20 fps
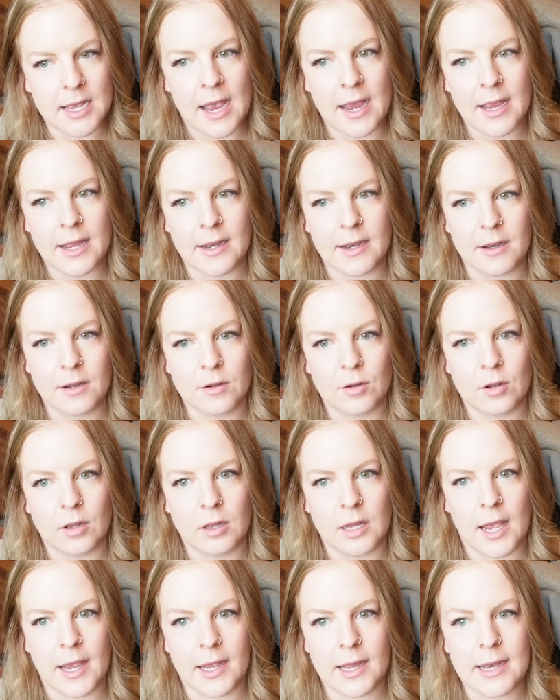I had
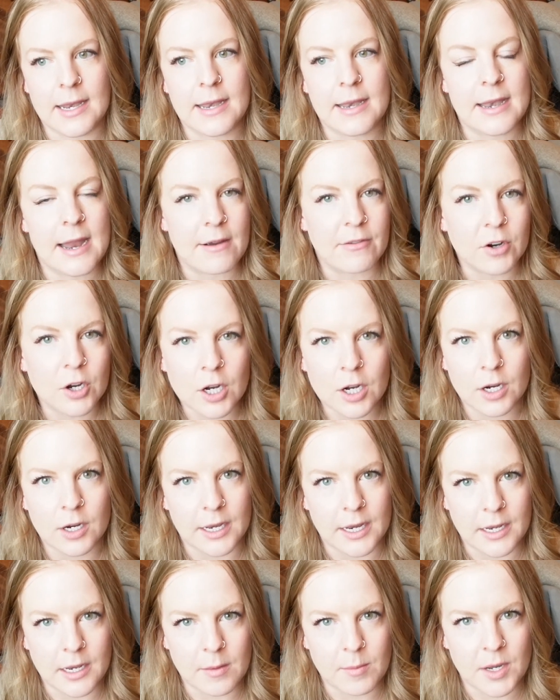like never heard
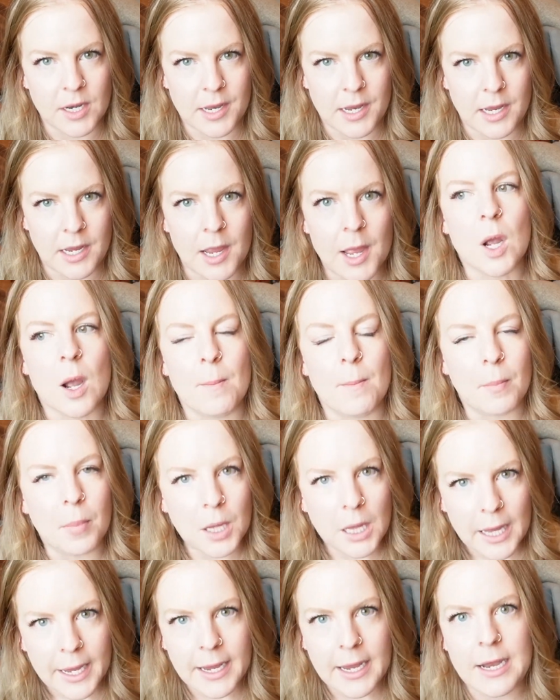anybody
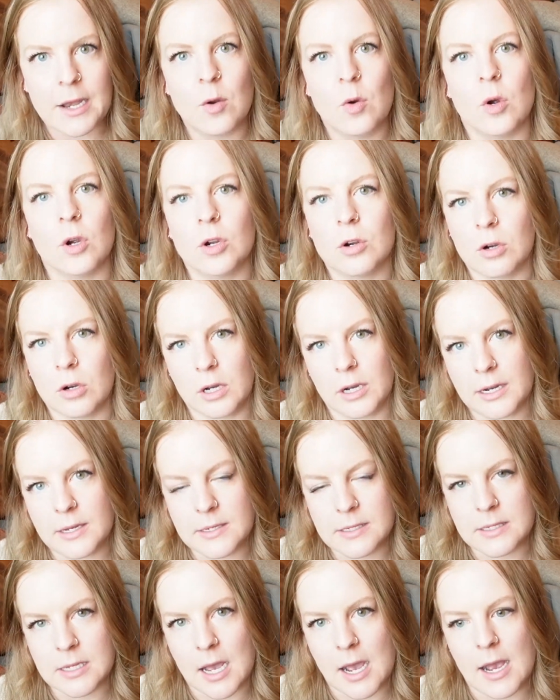complain or
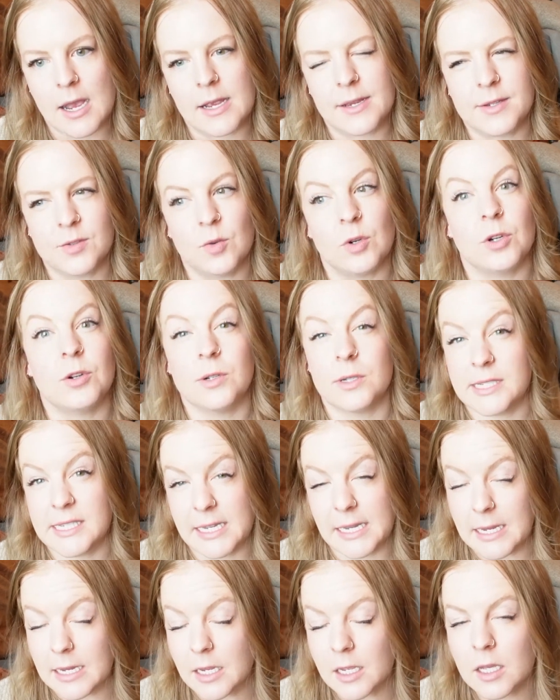criticize or
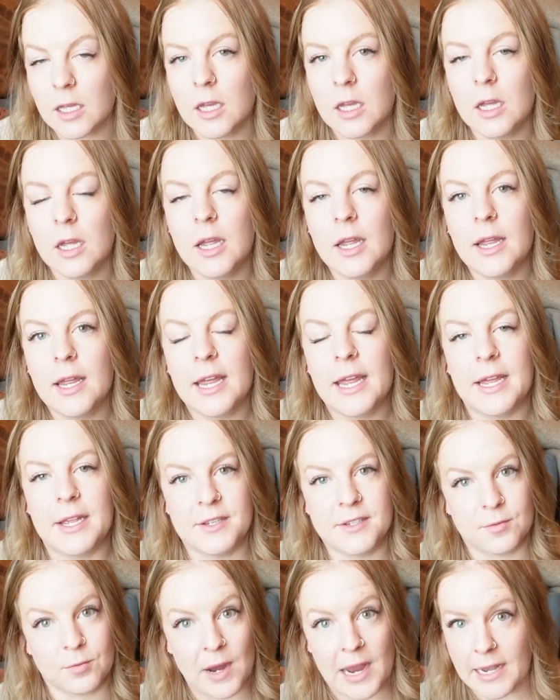critique
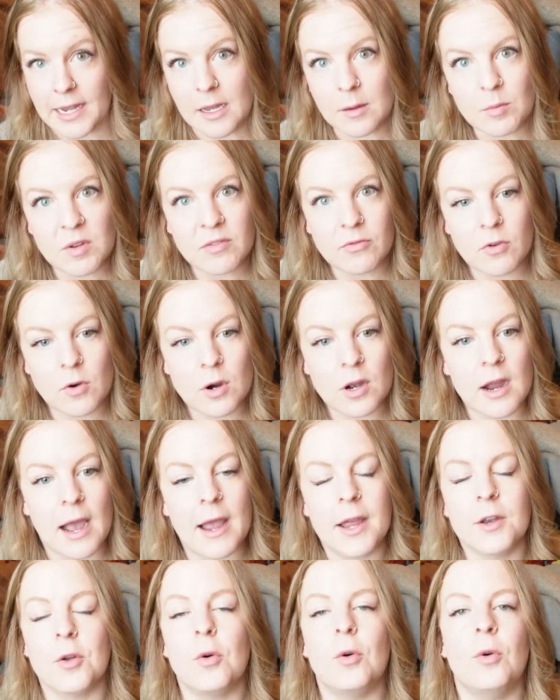his writing before. I
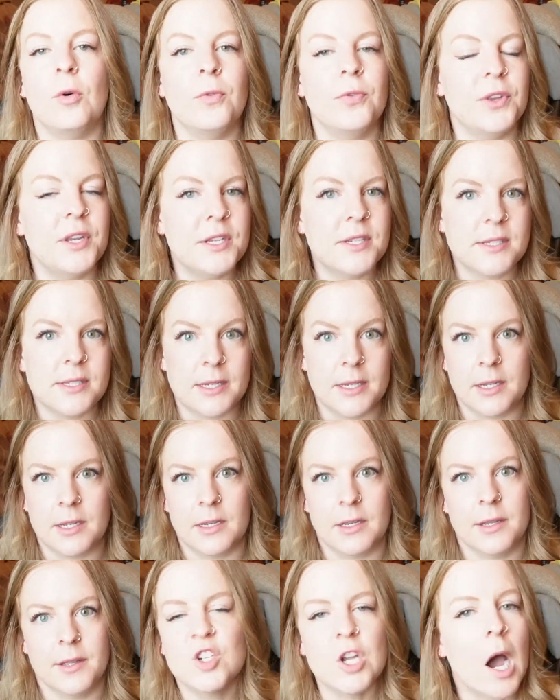had only
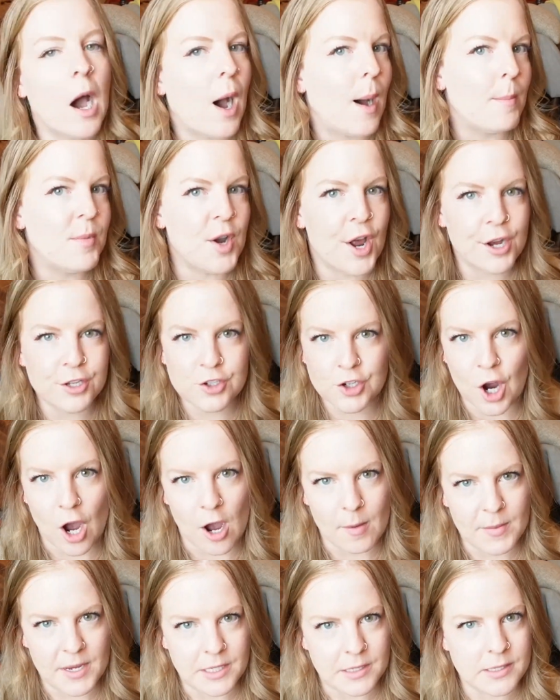seen top-notch
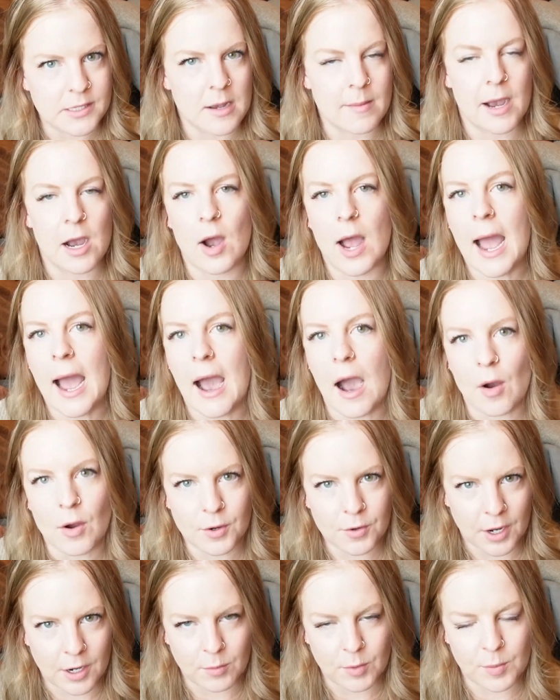comments about how
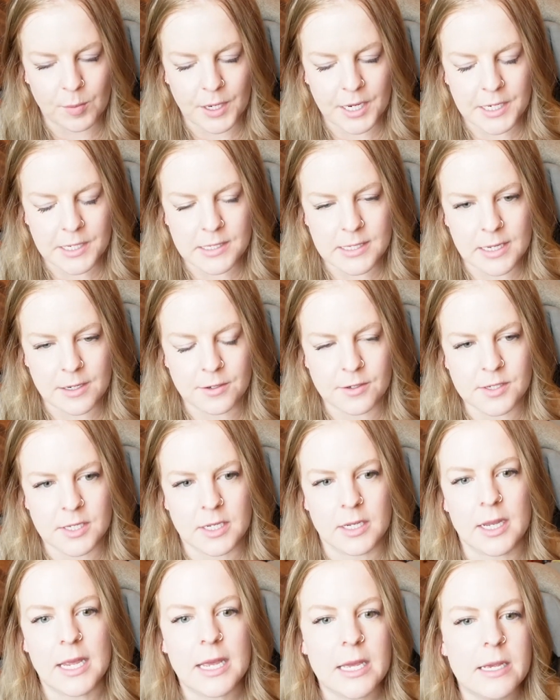incredible Brandon
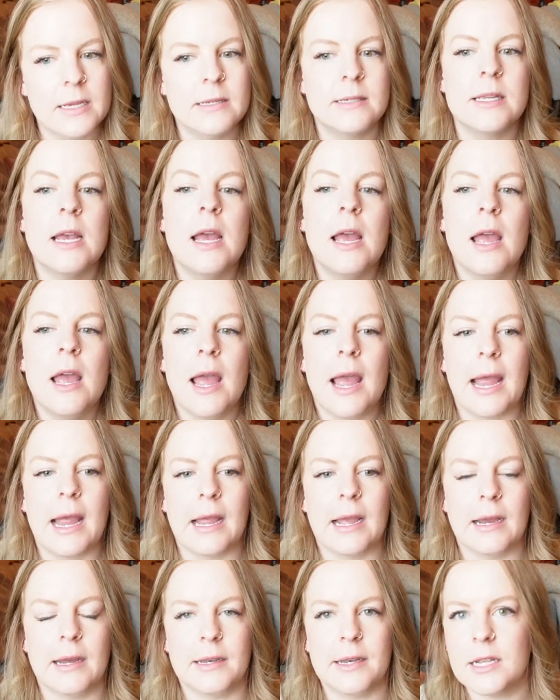Sanderson is,
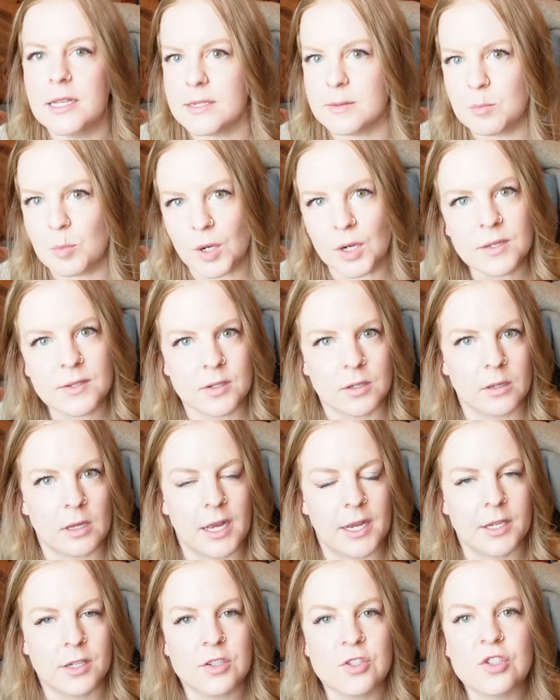and his books are
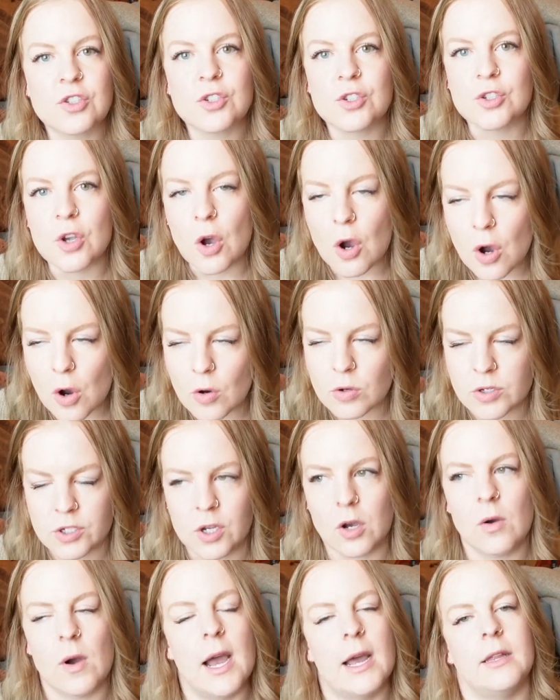like so
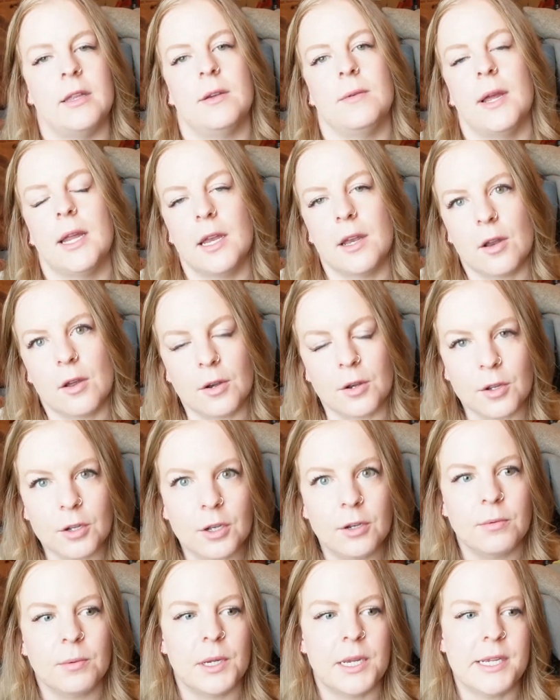highly rated on
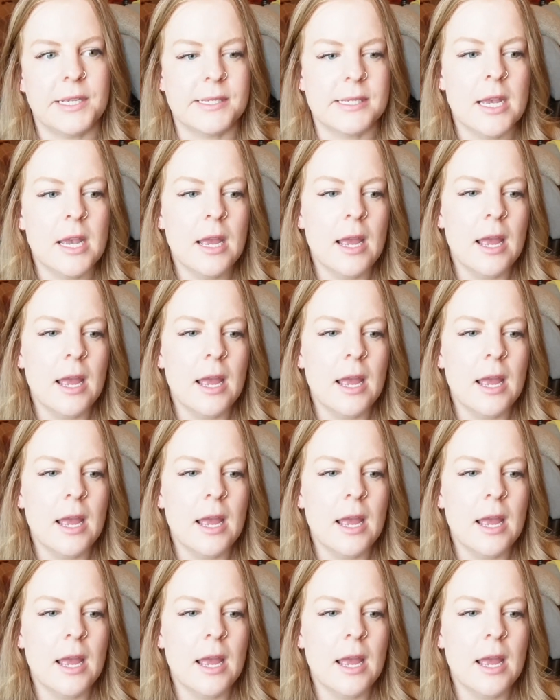Goodreads.